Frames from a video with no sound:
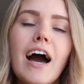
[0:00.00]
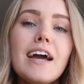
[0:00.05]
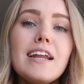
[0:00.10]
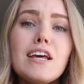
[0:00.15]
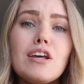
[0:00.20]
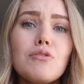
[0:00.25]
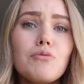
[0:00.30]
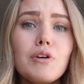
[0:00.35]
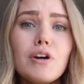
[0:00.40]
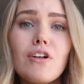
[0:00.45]
I
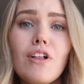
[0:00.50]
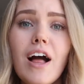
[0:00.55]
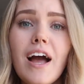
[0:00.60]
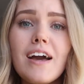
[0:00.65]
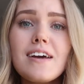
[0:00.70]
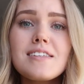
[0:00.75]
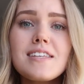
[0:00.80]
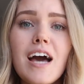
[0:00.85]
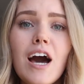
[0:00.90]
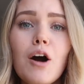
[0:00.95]
didn't
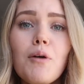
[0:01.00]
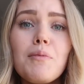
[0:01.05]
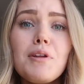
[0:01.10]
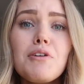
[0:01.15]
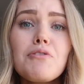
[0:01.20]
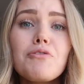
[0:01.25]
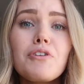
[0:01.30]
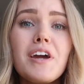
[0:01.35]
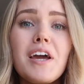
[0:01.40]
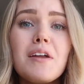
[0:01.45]
realize how
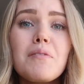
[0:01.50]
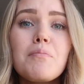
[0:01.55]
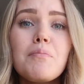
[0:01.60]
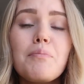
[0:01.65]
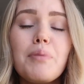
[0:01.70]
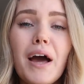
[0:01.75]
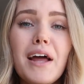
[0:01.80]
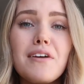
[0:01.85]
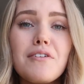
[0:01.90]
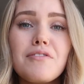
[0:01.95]
many freaking
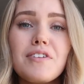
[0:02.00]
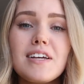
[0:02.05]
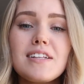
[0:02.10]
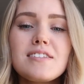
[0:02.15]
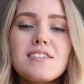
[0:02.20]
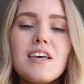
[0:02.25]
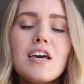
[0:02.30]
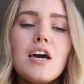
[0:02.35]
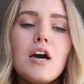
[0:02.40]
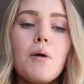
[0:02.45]

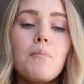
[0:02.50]
benefits